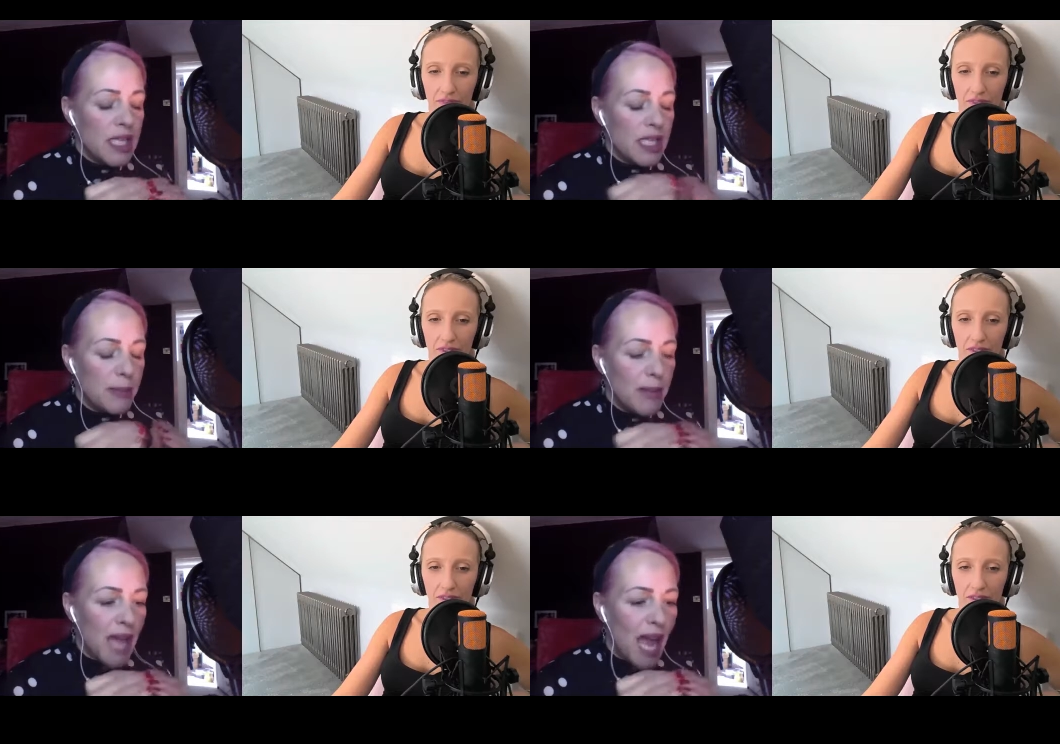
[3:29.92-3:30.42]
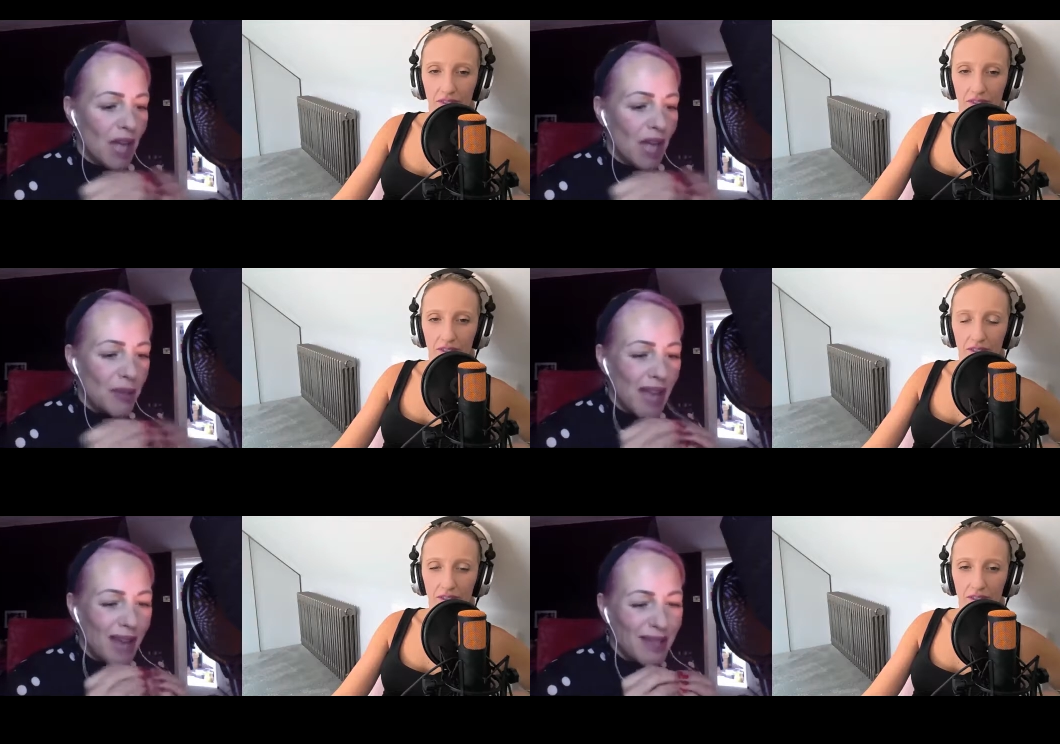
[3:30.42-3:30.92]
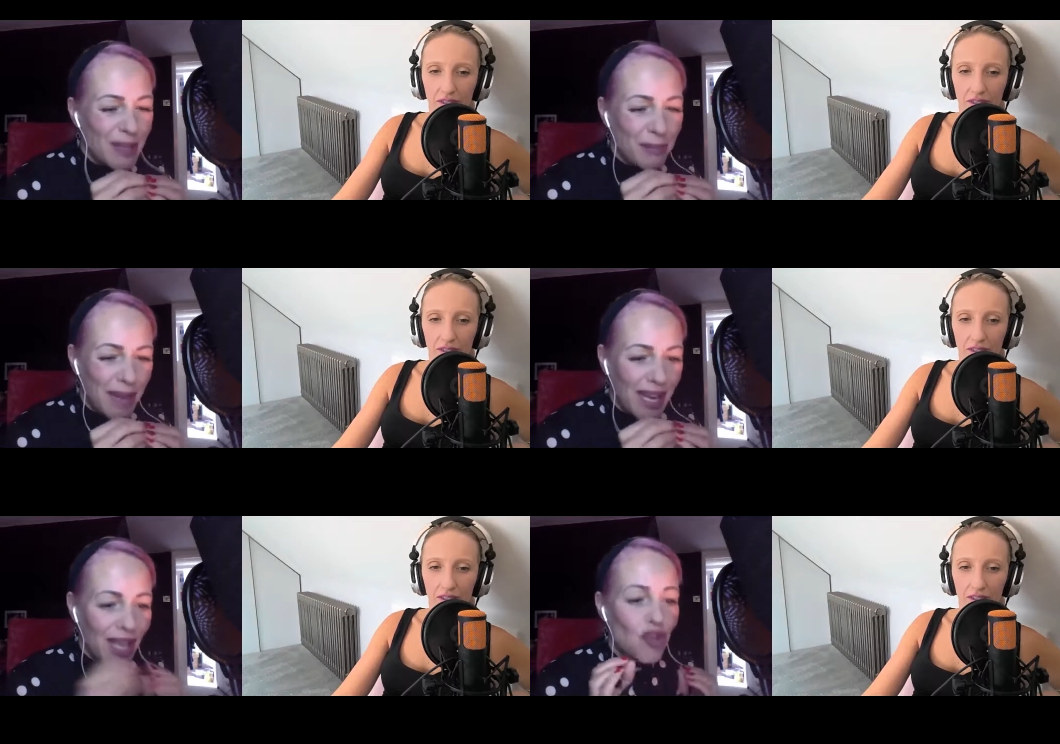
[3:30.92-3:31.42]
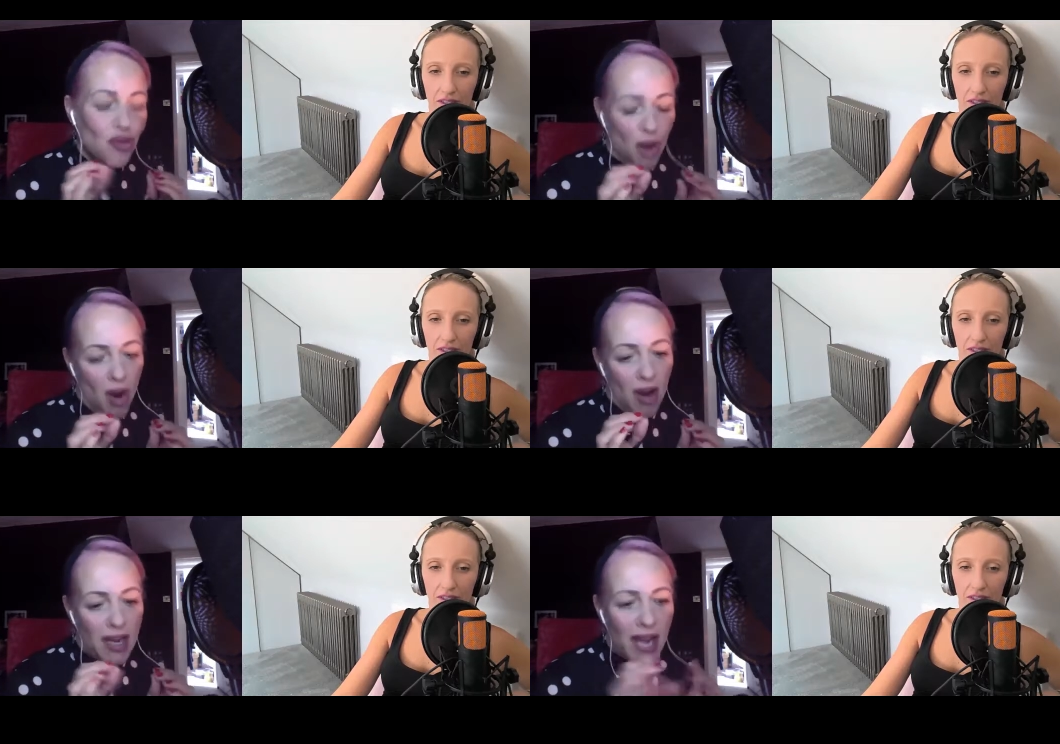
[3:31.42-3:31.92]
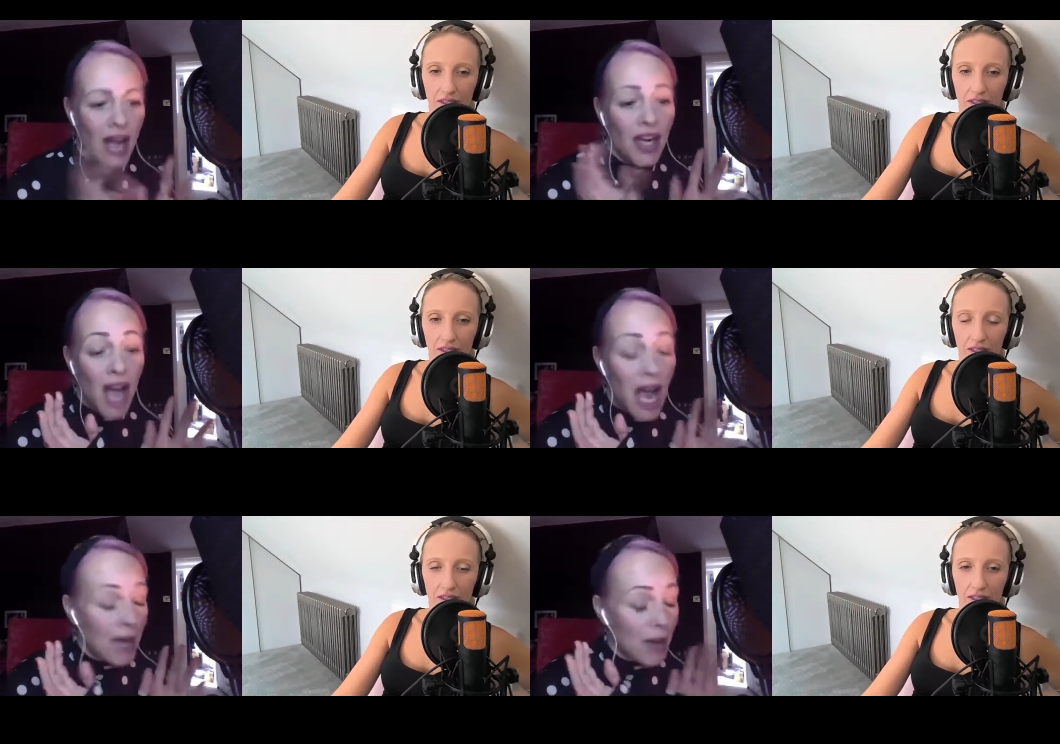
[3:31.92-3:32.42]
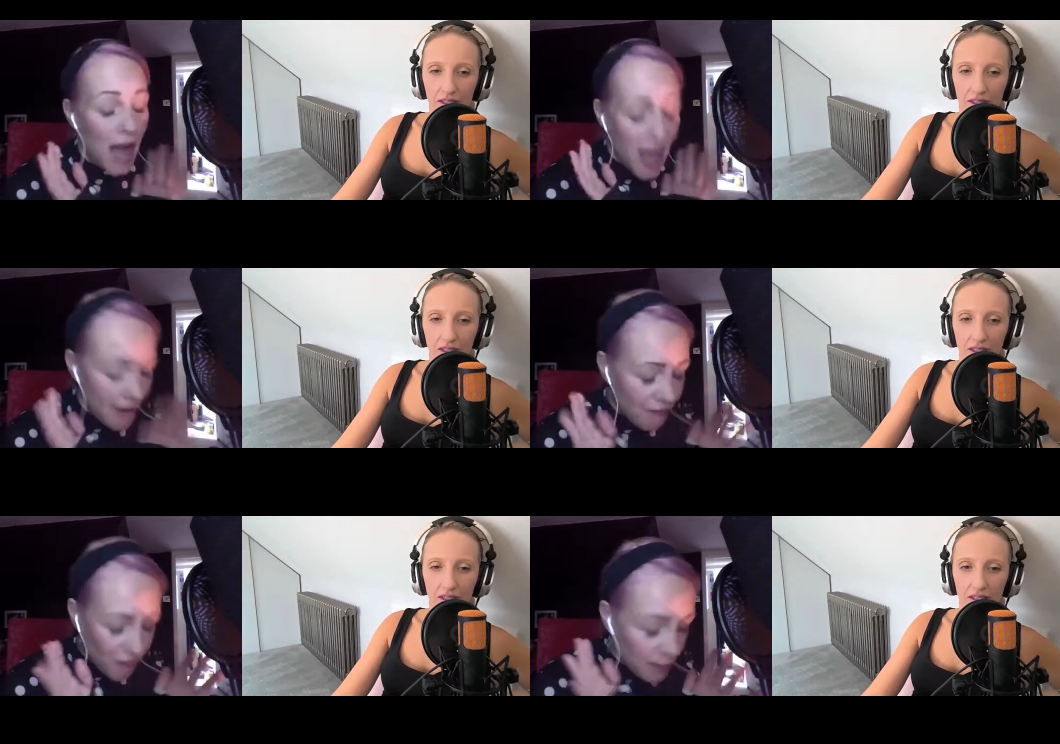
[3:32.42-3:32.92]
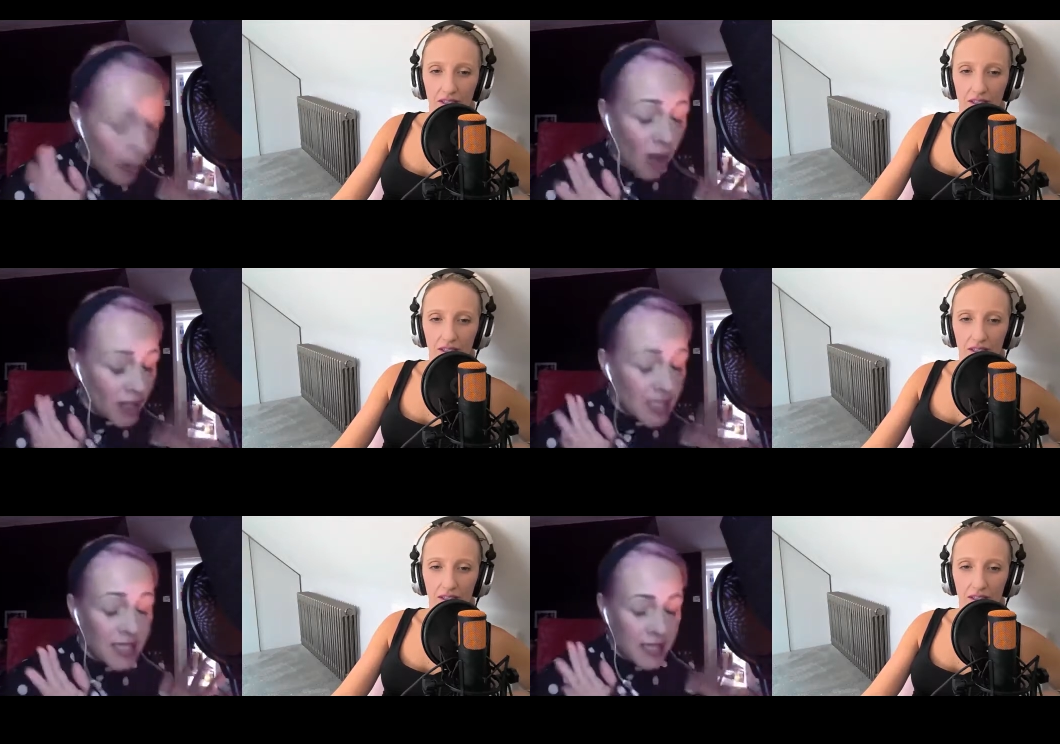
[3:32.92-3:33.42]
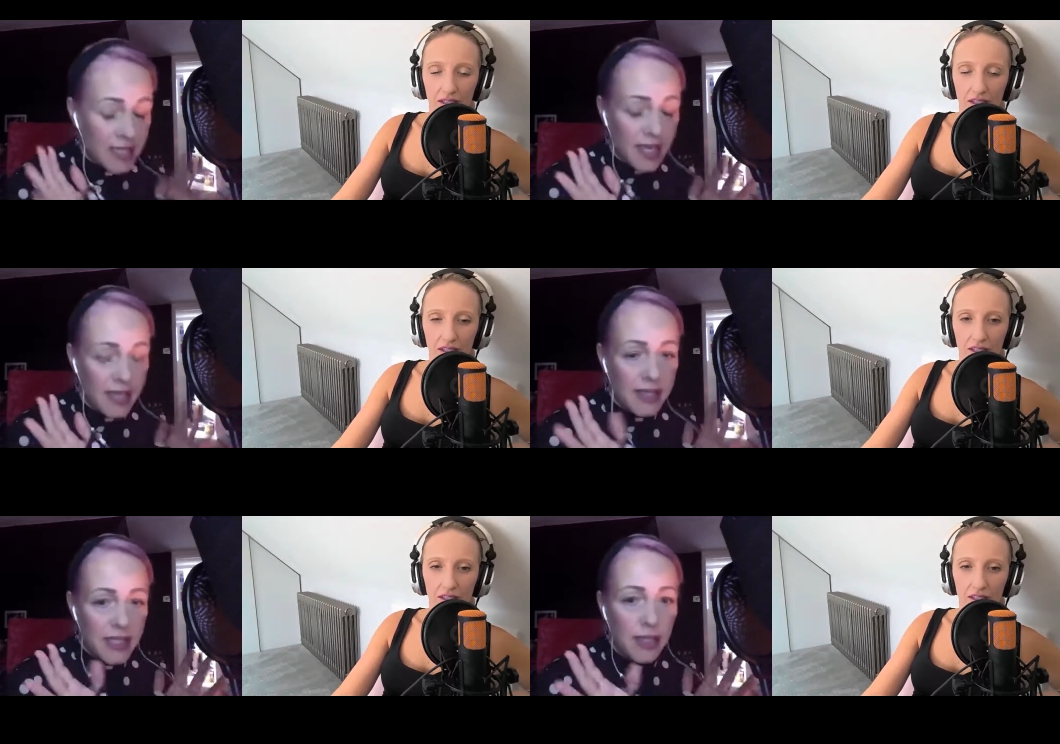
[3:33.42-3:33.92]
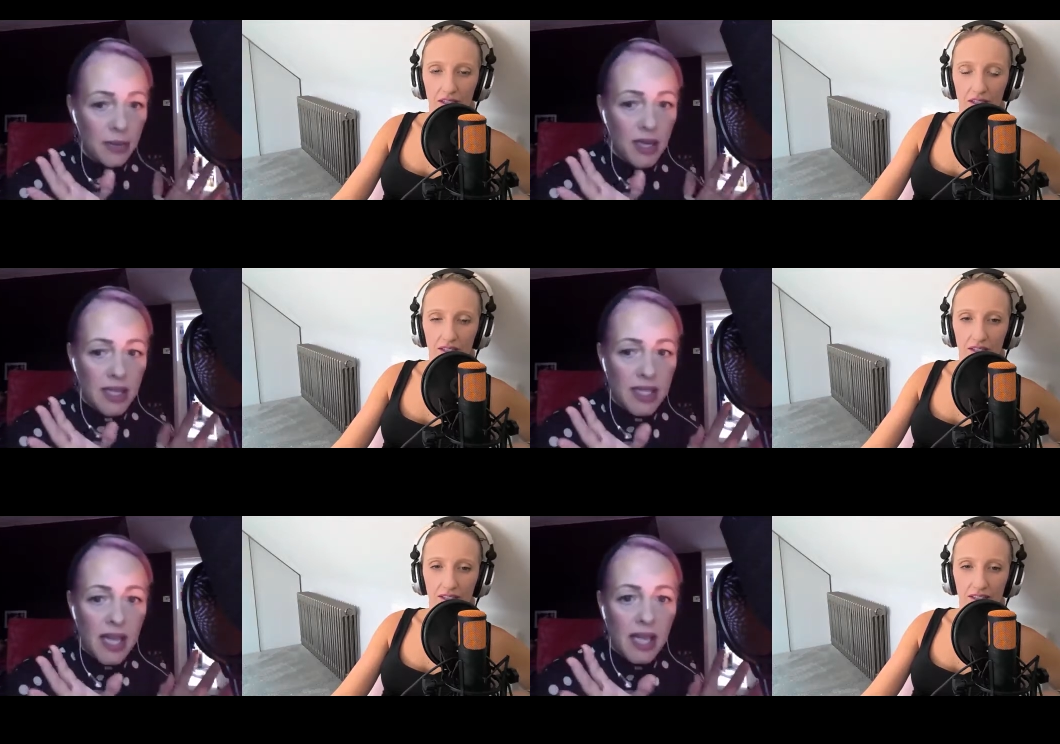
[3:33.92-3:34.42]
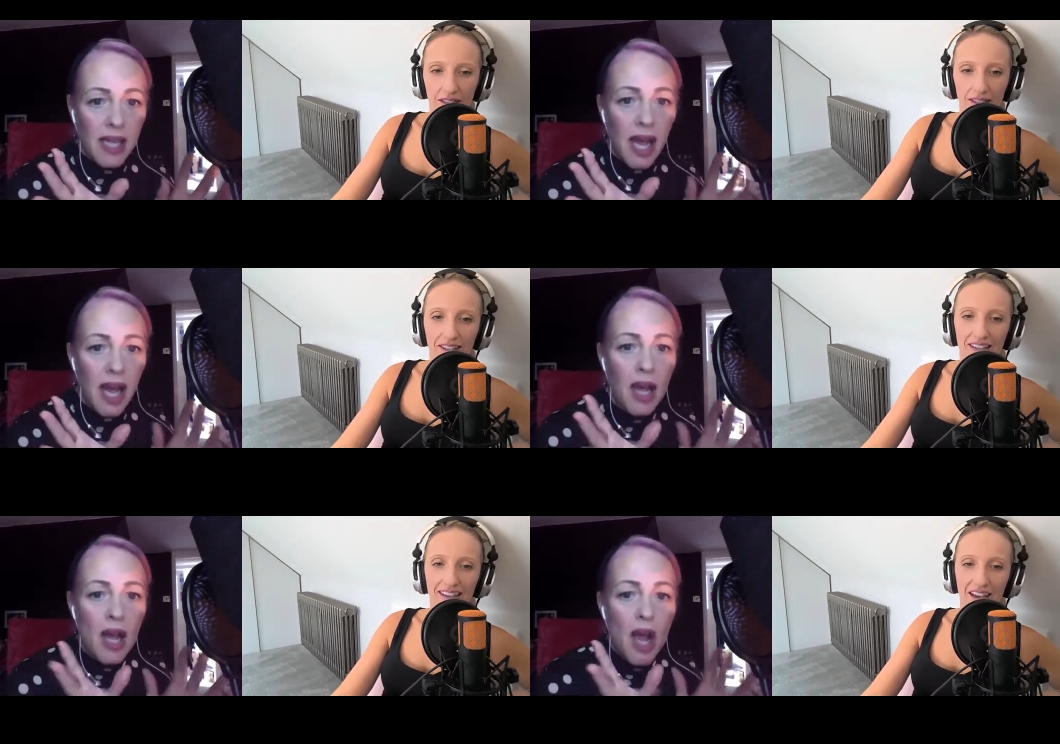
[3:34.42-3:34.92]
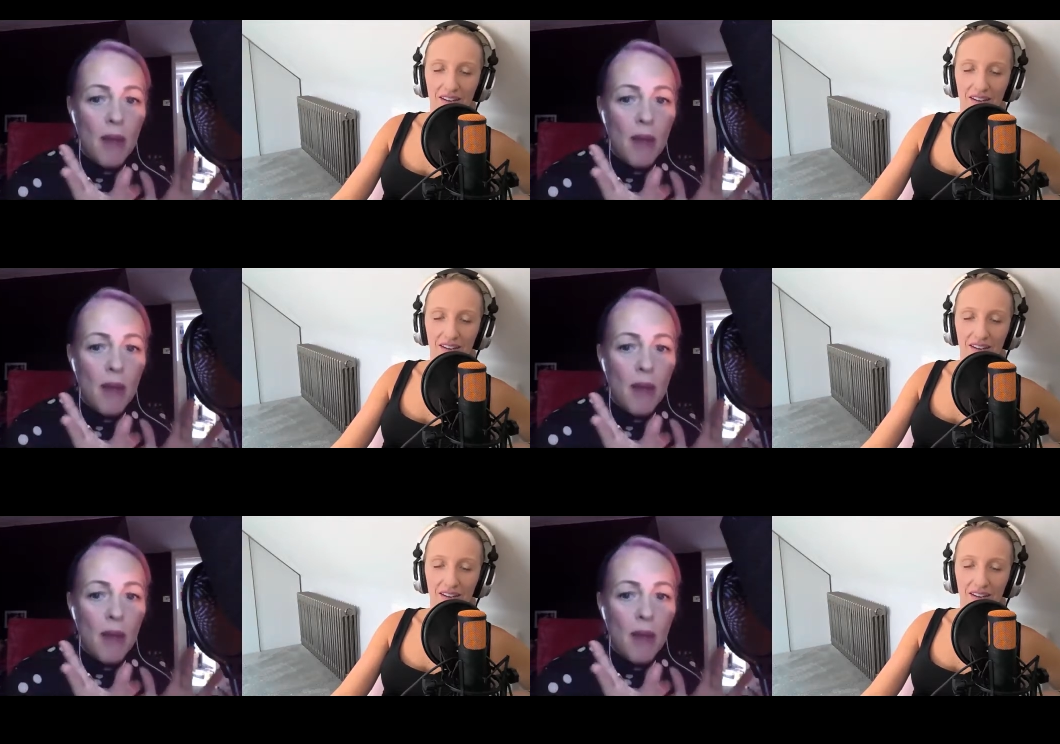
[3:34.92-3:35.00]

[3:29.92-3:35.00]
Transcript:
Speaker 1: be had without it being dry and I, every pun is intended when i say that yeah.